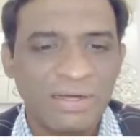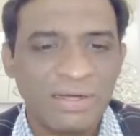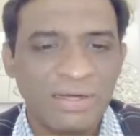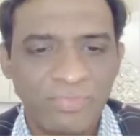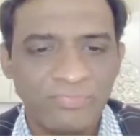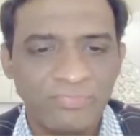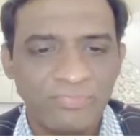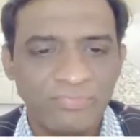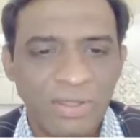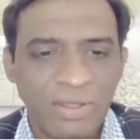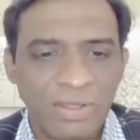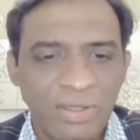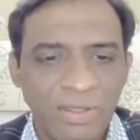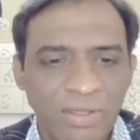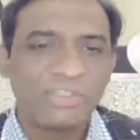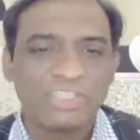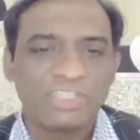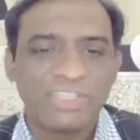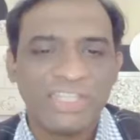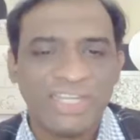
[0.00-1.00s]
Thank you,
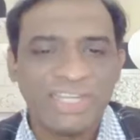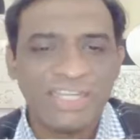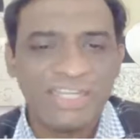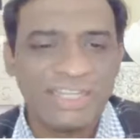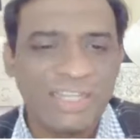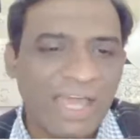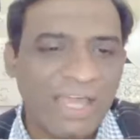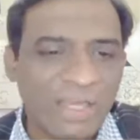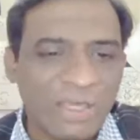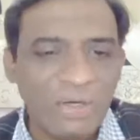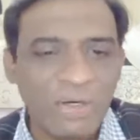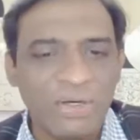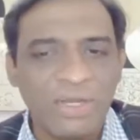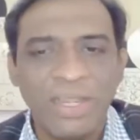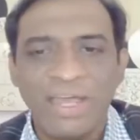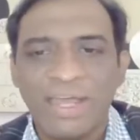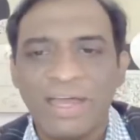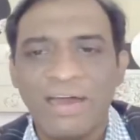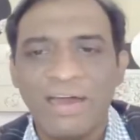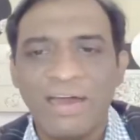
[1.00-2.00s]
Varunji. Thank
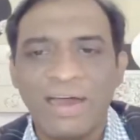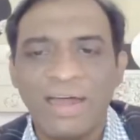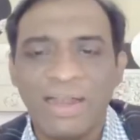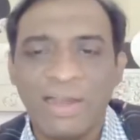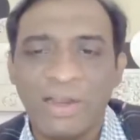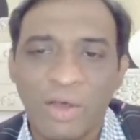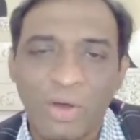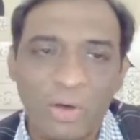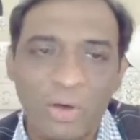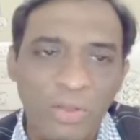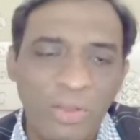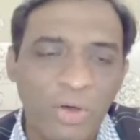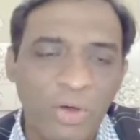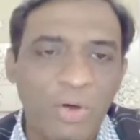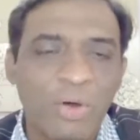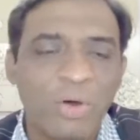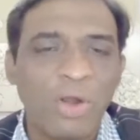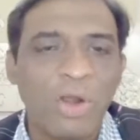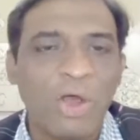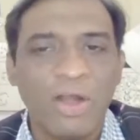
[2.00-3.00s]
you, Neha, and the,
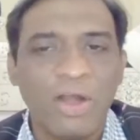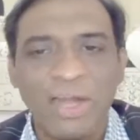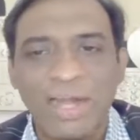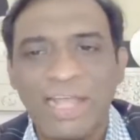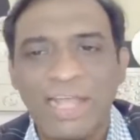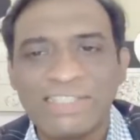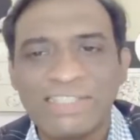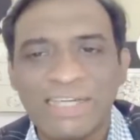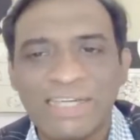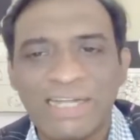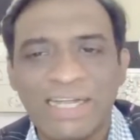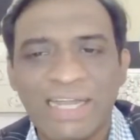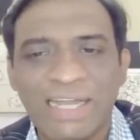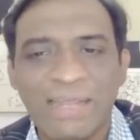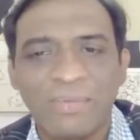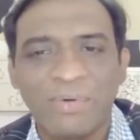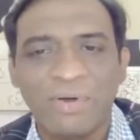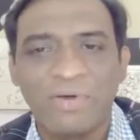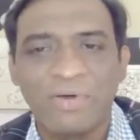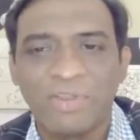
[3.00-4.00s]
the whole organizing
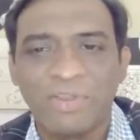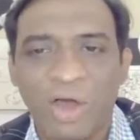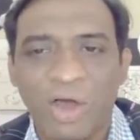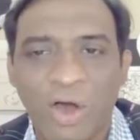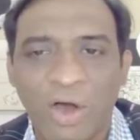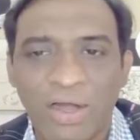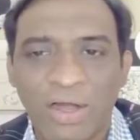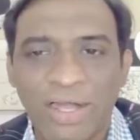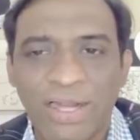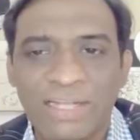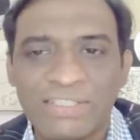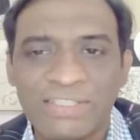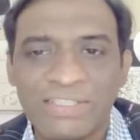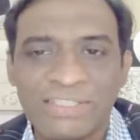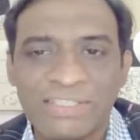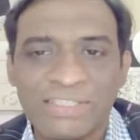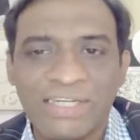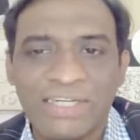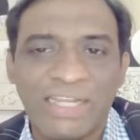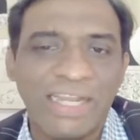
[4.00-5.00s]
team of the
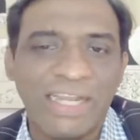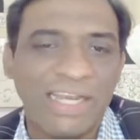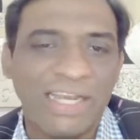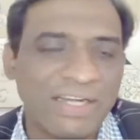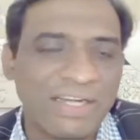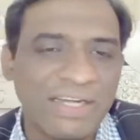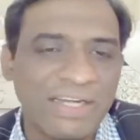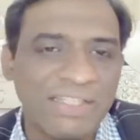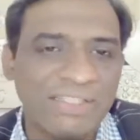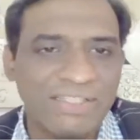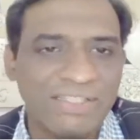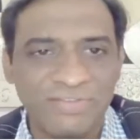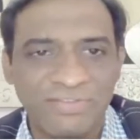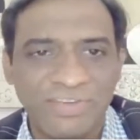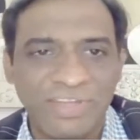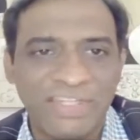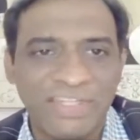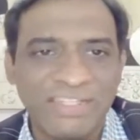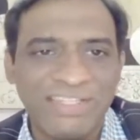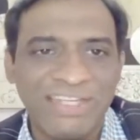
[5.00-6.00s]
Orange City Literature
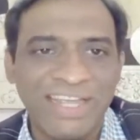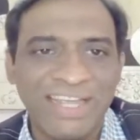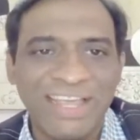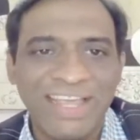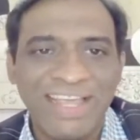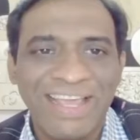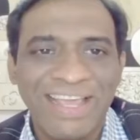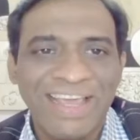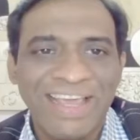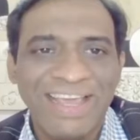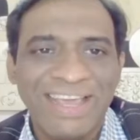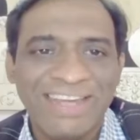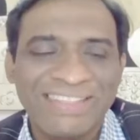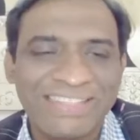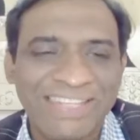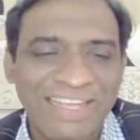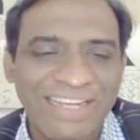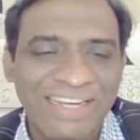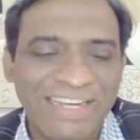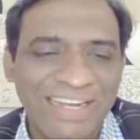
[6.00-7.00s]
Fest.
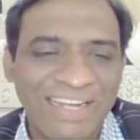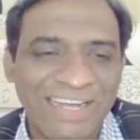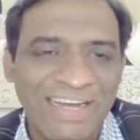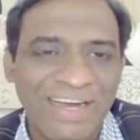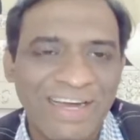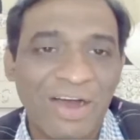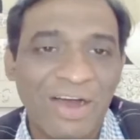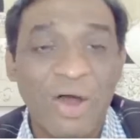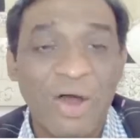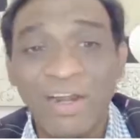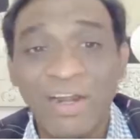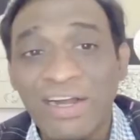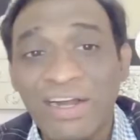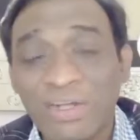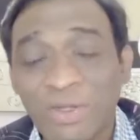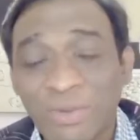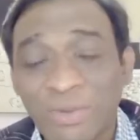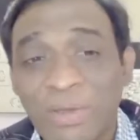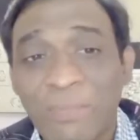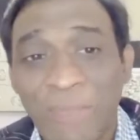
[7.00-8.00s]
It's an uh,
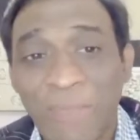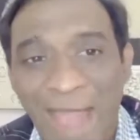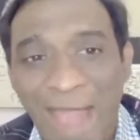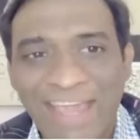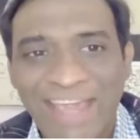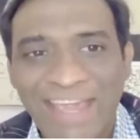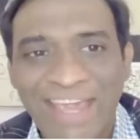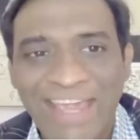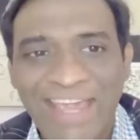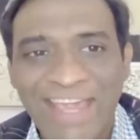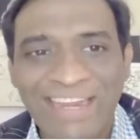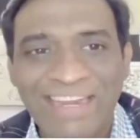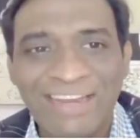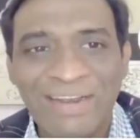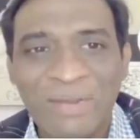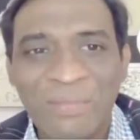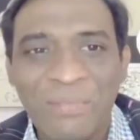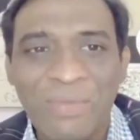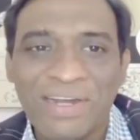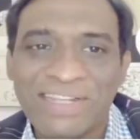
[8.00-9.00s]
honor to be back
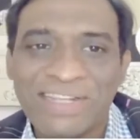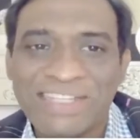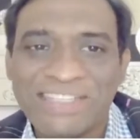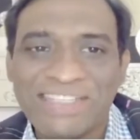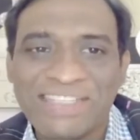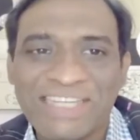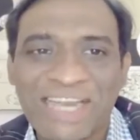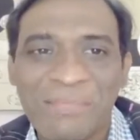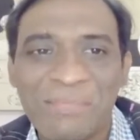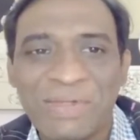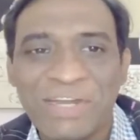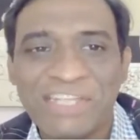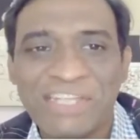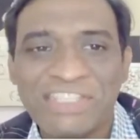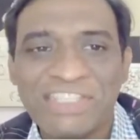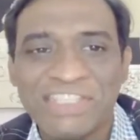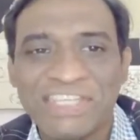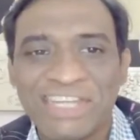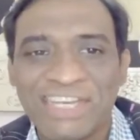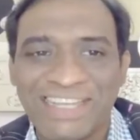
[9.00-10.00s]
again, but this time
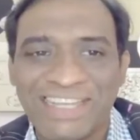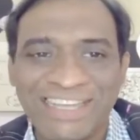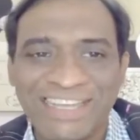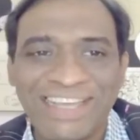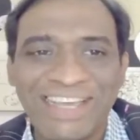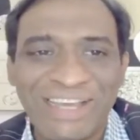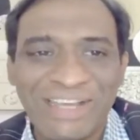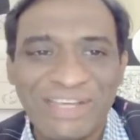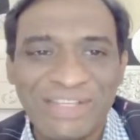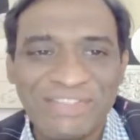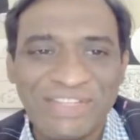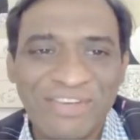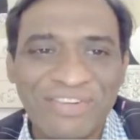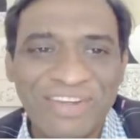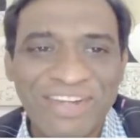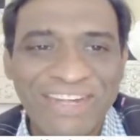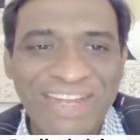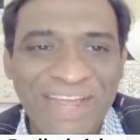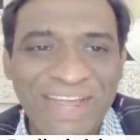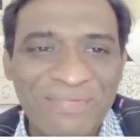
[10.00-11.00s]
digitally. So
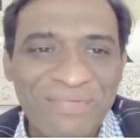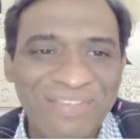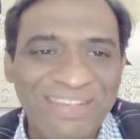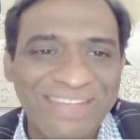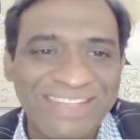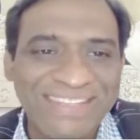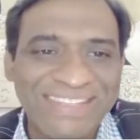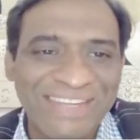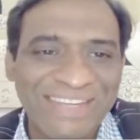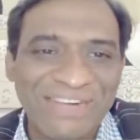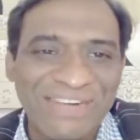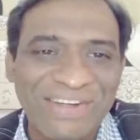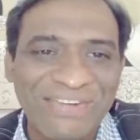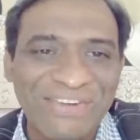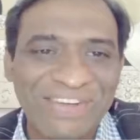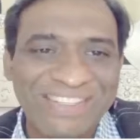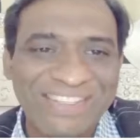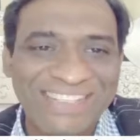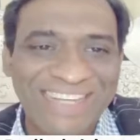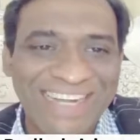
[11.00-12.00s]
every time this
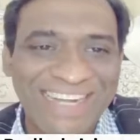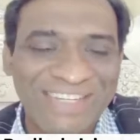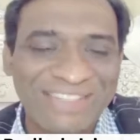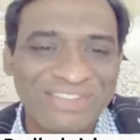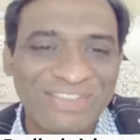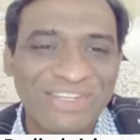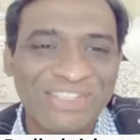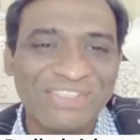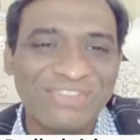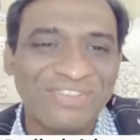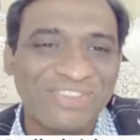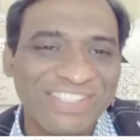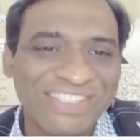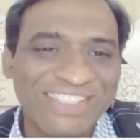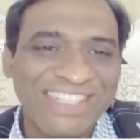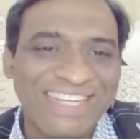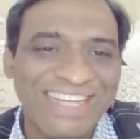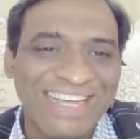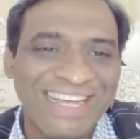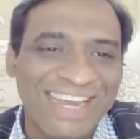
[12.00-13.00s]
event was held, this was
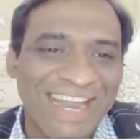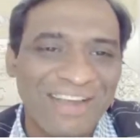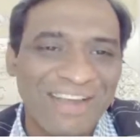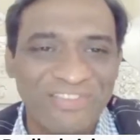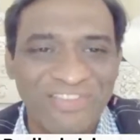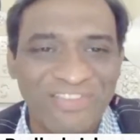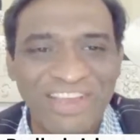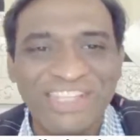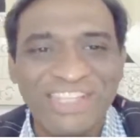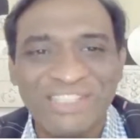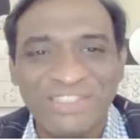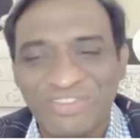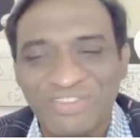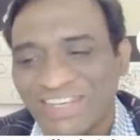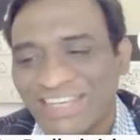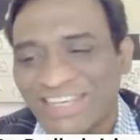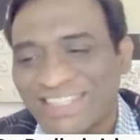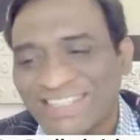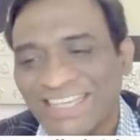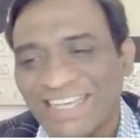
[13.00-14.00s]
physical and face
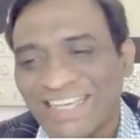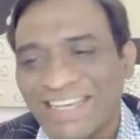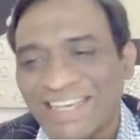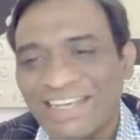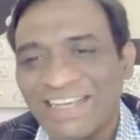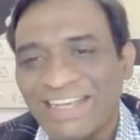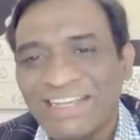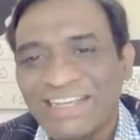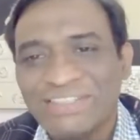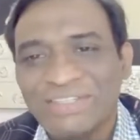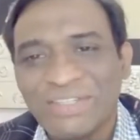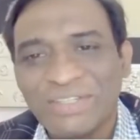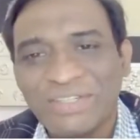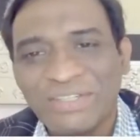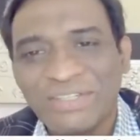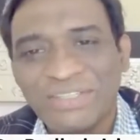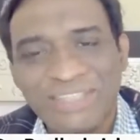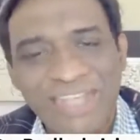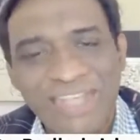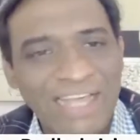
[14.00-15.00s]
to face.
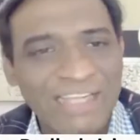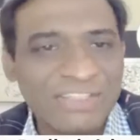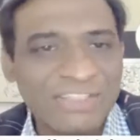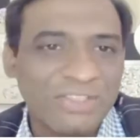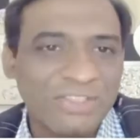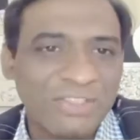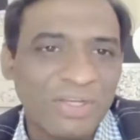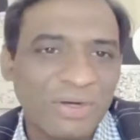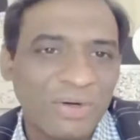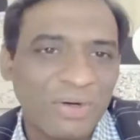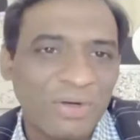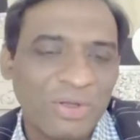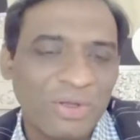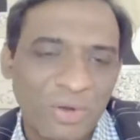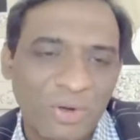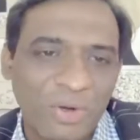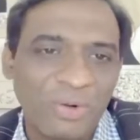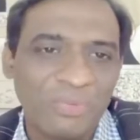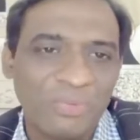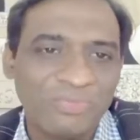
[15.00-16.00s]
So thanks to the
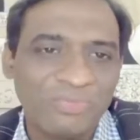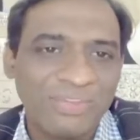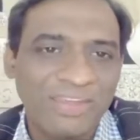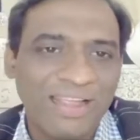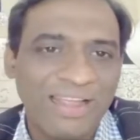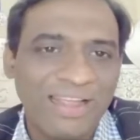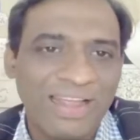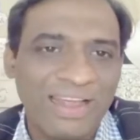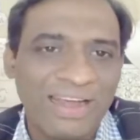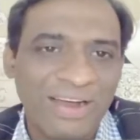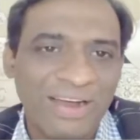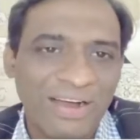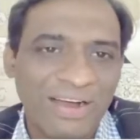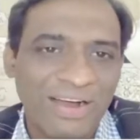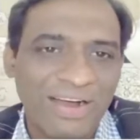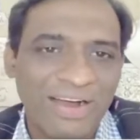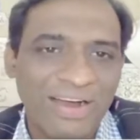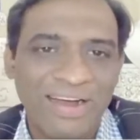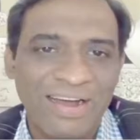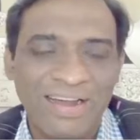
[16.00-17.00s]
whole group.
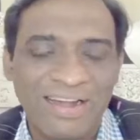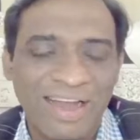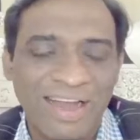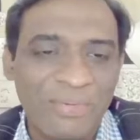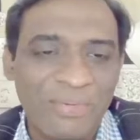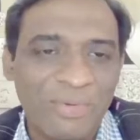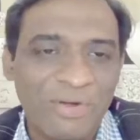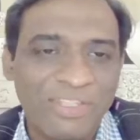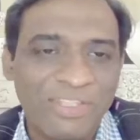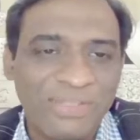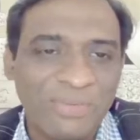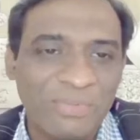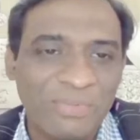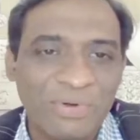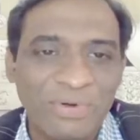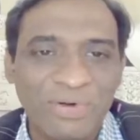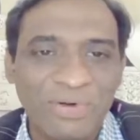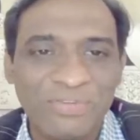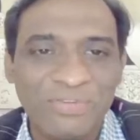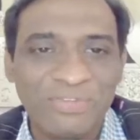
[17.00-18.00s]
Uh, uh, Nagpur is a
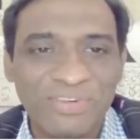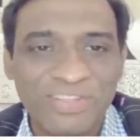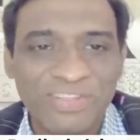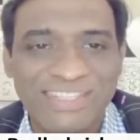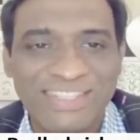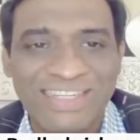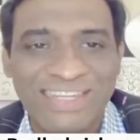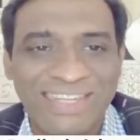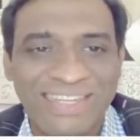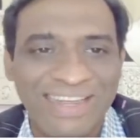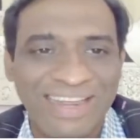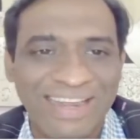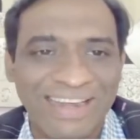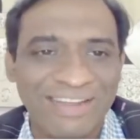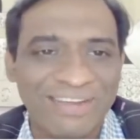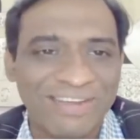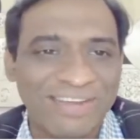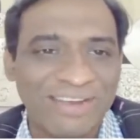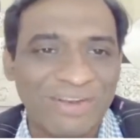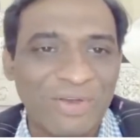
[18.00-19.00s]
beautiful city,
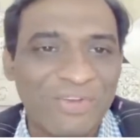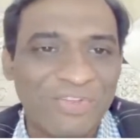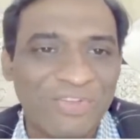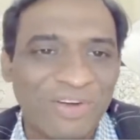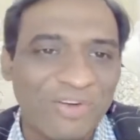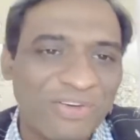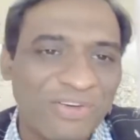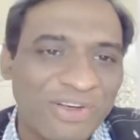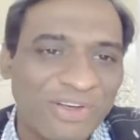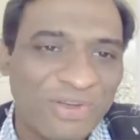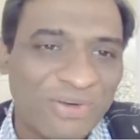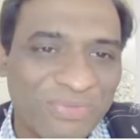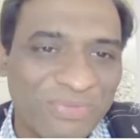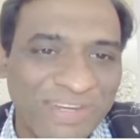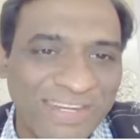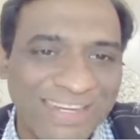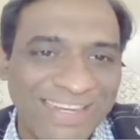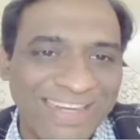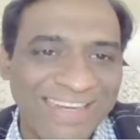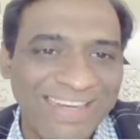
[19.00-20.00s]
and I look forward to
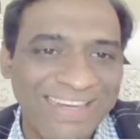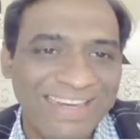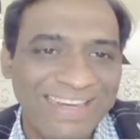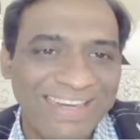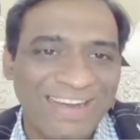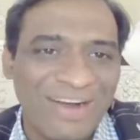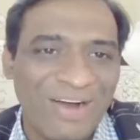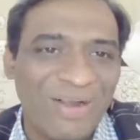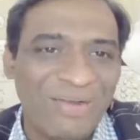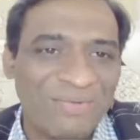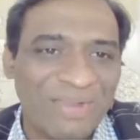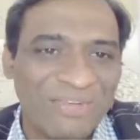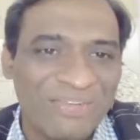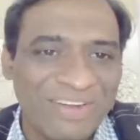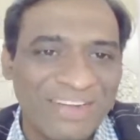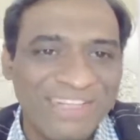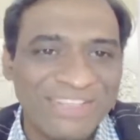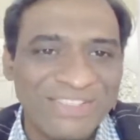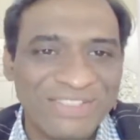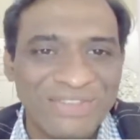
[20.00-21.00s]
meeting all my
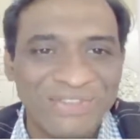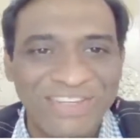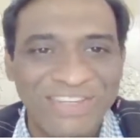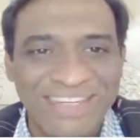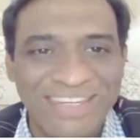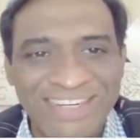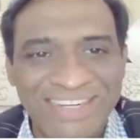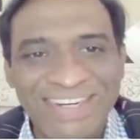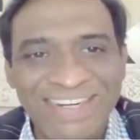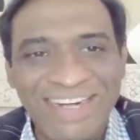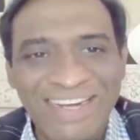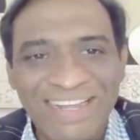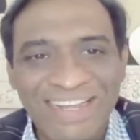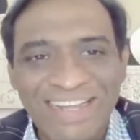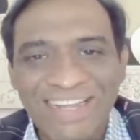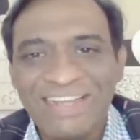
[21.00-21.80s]
friends over here.